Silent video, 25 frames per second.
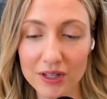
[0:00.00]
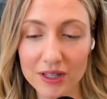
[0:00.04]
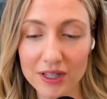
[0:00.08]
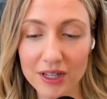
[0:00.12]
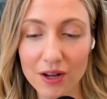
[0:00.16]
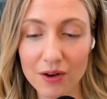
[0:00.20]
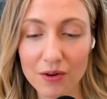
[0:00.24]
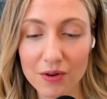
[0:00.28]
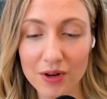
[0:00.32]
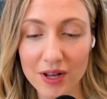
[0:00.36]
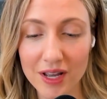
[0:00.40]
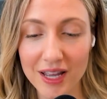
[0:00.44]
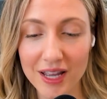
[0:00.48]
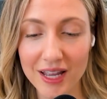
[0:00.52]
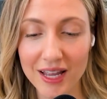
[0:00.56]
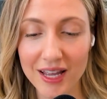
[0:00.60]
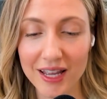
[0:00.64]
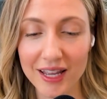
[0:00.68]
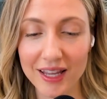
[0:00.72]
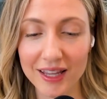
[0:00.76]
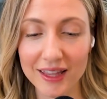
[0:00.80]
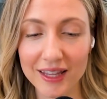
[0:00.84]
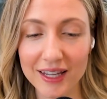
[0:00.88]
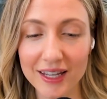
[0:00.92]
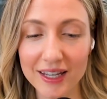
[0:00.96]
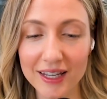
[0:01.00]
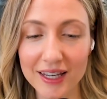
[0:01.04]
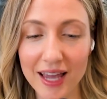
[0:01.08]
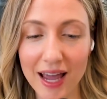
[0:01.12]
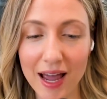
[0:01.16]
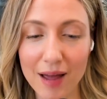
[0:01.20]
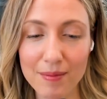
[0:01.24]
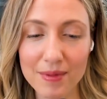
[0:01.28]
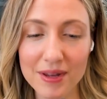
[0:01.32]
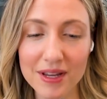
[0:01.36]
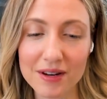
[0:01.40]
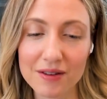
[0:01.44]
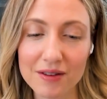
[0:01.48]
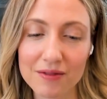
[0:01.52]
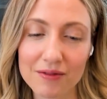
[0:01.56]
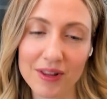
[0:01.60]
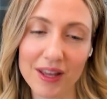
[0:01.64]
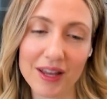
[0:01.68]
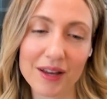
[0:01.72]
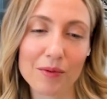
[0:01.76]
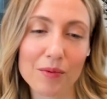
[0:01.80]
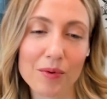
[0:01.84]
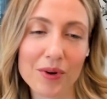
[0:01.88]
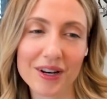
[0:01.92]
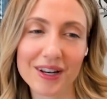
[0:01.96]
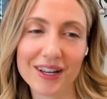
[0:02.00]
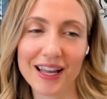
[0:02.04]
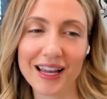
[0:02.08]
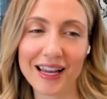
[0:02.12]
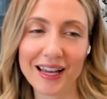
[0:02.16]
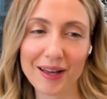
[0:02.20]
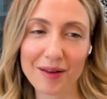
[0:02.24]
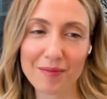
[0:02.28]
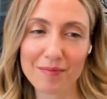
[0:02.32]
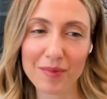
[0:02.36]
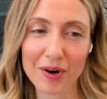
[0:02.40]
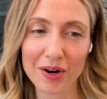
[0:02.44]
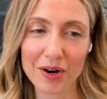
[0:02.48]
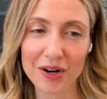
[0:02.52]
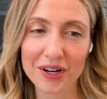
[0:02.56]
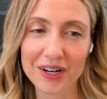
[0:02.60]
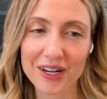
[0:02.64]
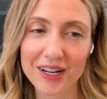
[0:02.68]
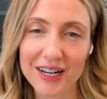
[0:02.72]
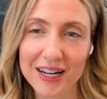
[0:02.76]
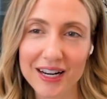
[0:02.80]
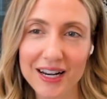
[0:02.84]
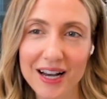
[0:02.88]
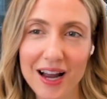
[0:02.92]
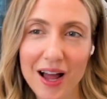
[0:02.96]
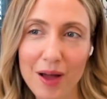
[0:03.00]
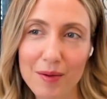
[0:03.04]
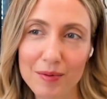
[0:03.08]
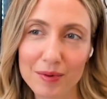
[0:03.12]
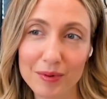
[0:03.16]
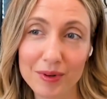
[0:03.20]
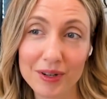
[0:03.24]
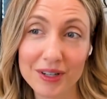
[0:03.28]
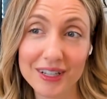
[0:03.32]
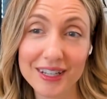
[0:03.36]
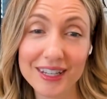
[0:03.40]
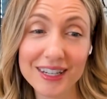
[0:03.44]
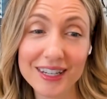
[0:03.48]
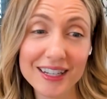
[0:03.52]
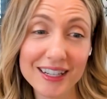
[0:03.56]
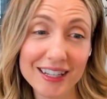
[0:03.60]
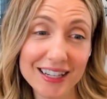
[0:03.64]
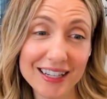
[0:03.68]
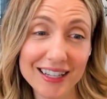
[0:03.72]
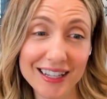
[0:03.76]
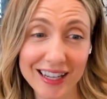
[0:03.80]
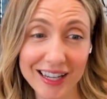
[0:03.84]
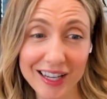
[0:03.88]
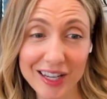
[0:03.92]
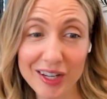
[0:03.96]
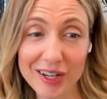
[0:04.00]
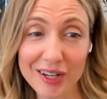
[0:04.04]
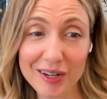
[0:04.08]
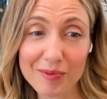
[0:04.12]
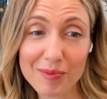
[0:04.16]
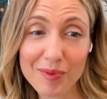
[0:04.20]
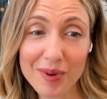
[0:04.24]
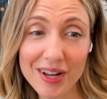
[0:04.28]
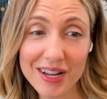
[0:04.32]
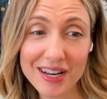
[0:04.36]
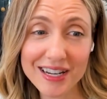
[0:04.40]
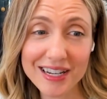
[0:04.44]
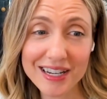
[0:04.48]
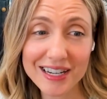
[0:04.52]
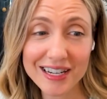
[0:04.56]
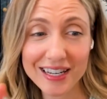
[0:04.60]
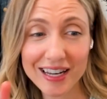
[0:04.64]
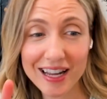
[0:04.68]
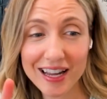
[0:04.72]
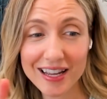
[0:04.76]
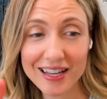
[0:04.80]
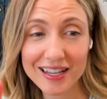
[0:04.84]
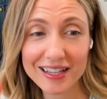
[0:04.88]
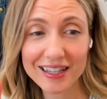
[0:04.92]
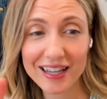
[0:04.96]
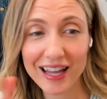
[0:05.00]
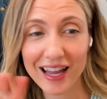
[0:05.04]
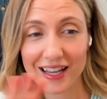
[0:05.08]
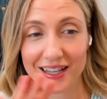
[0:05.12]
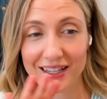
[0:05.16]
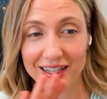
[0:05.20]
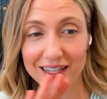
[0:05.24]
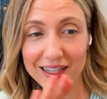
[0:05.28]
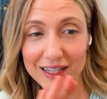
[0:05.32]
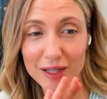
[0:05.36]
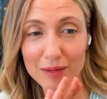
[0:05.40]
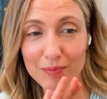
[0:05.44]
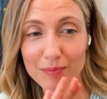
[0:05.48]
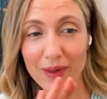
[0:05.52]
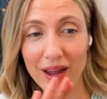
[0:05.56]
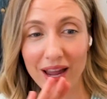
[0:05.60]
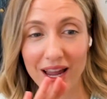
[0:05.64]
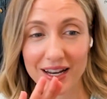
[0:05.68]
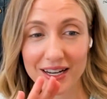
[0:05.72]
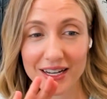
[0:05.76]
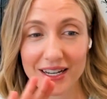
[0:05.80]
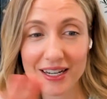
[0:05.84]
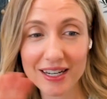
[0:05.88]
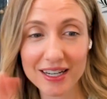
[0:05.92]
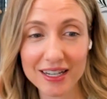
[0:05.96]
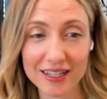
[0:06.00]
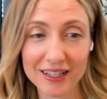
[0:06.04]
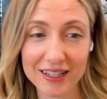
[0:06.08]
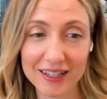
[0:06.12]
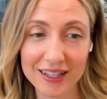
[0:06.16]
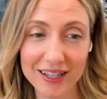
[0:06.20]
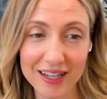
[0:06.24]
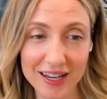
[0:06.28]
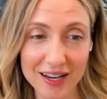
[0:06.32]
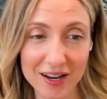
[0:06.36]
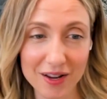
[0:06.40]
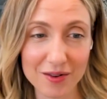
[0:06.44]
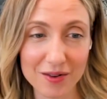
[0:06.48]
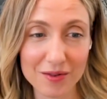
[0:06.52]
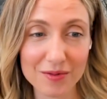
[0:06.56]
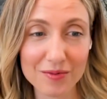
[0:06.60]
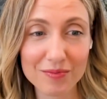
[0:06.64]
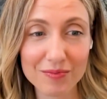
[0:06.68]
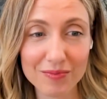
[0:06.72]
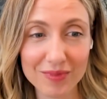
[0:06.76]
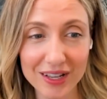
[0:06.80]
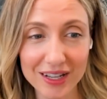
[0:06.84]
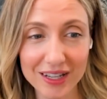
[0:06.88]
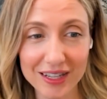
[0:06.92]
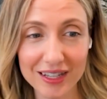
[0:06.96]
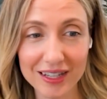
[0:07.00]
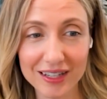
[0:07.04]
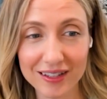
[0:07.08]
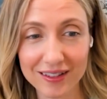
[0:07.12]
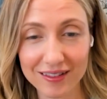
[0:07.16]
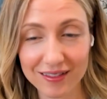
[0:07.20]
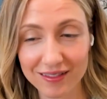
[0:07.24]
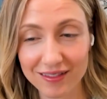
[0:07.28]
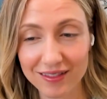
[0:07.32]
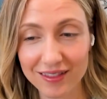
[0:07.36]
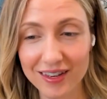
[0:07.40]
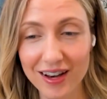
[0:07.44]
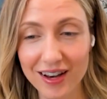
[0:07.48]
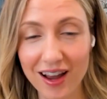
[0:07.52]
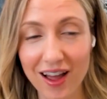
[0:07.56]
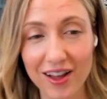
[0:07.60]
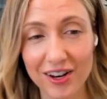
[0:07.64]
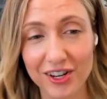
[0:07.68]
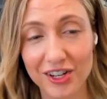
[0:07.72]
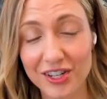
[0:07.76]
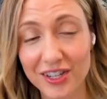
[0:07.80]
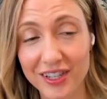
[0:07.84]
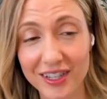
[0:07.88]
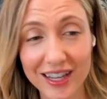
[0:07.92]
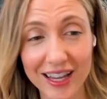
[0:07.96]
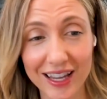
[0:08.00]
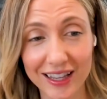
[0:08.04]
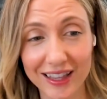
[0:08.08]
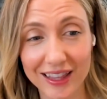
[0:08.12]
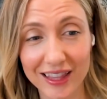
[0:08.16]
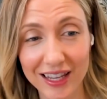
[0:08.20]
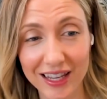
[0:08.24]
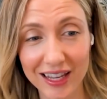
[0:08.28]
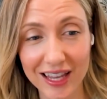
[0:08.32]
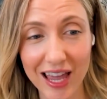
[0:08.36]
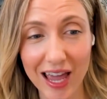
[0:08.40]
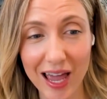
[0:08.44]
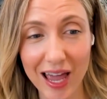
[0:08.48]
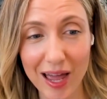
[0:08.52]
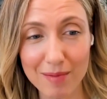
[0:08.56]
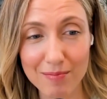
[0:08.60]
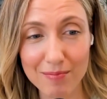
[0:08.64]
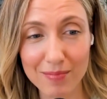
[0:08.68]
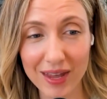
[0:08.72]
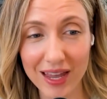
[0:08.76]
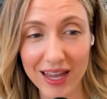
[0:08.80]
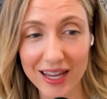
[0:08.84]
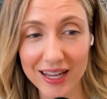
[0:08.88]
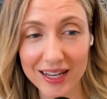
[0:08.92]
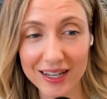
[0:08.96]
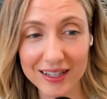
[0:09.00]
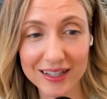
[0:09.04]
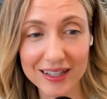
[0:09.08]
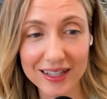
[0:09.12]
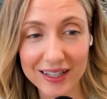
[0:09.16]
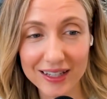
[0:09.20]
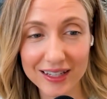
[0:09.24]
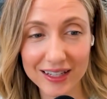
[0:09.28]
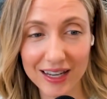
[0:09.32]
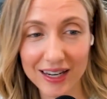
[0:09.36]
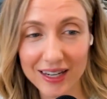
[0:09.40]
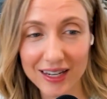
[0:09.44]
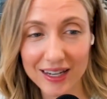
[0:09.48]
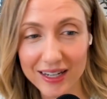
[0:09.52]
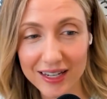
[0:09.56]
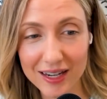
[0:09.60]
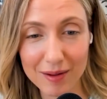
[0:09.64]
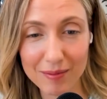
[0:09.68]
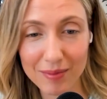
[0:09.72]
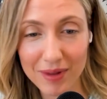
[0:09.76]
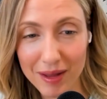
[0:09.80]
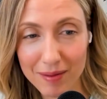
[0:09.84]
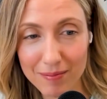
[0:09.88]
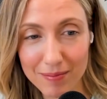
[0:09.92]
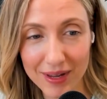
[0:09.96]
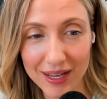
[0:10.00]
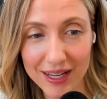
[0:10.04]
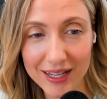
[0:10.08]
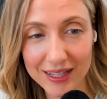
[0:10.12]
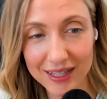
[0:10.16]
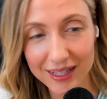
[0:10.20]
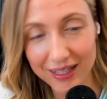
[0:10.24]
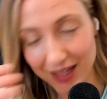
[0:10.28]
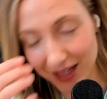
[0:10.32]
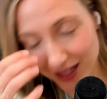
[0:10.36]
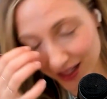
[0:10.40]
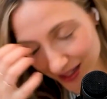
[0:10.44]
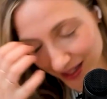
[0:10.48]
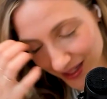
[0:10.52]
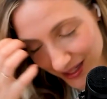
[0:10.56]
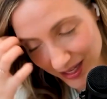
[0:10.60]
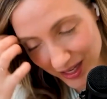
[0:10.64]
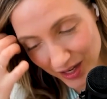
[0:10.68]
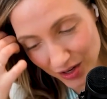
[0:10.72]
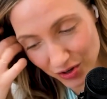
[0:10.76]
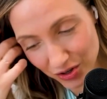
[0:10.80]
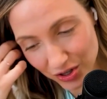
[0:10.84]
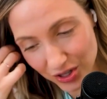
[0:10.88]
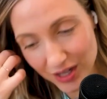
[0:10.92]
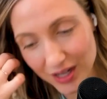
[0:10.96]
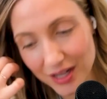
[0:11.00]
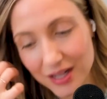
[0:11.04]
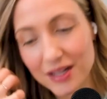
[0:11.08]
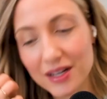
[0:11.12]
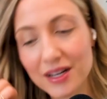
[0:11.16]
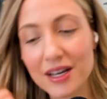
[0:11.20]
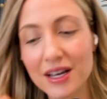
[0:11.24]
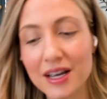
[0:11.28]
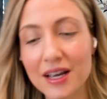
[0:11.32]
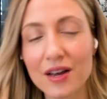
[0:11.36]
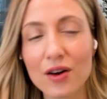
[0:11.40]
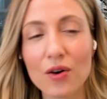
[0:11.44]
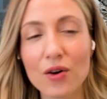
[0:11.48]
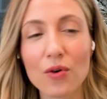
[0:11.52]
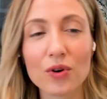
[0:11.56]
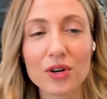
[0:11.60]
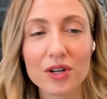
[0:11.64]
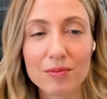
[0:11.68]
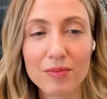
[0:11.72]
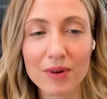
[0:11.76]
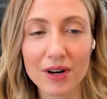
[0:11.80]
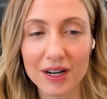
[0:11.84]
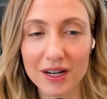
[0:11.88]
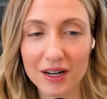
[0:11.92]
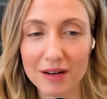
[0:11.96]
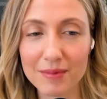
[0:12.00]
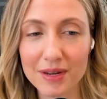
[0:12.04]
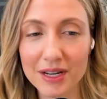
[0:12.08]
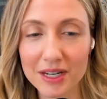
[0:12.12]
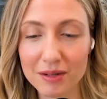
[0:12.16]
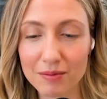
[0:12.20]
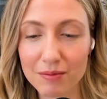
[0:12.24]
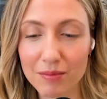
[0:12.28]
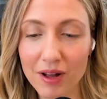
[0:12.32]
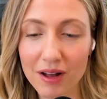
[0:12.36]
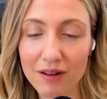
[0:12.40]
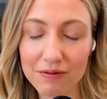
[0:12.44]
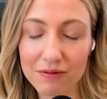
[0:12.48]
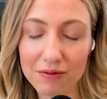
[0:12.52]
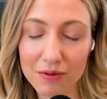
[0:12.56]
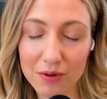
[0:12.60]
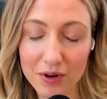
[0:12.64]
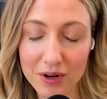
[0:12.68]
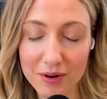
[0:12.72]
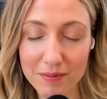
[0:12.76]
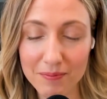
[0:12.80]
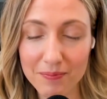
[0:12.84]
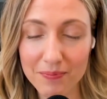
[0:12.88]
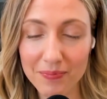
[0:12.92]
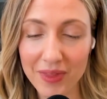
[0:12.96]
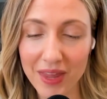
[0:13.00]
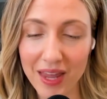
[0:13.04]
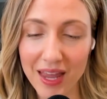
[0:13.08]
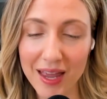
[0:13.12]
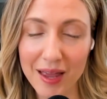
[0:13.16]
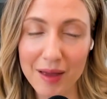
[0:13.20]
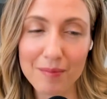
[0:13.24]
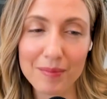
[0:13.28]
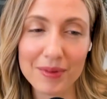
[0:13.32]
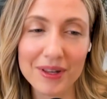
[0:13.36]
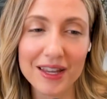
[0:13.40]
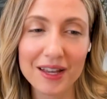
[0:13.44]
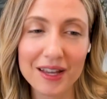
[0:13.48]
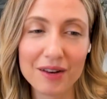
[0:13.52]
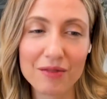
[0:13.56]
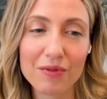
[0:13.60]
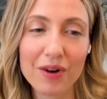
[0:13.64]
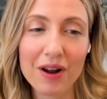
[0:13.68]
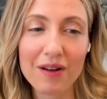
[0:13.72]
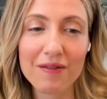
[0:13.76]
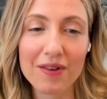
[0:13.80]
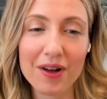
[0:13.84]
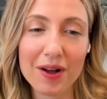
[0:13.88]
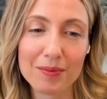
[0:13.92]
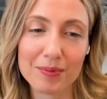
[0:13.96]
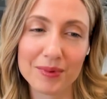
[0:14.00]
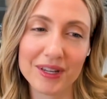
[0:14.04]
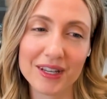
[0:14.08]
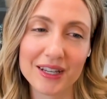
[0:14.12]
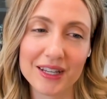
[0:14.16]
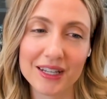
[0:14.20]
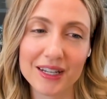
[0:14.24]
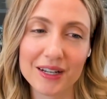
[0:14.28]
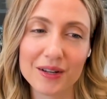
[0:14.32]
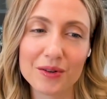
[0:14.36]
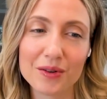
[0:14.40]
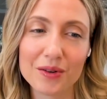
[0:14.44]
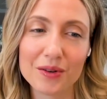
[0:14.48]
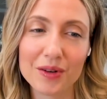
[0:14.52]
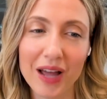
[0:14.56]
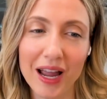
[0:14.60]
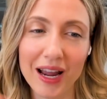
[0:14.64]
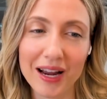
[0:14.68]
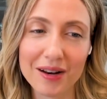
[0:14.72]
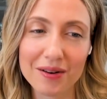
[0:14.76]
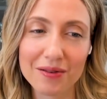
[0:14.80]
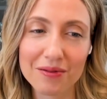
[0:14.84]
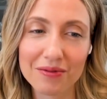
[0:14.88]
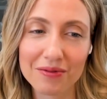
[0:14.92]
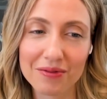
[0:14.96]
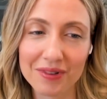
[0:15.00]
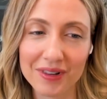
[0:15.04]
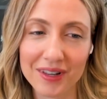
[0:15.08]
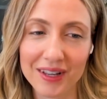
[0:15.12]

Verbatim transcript: So the gamut of like what like a marketing ops person, at least a good one, does has expanded. It you know mm-hmm. it's not just like the campaigns and setting up campaigns and execution or your market automation platform, but then RevOps is still kind of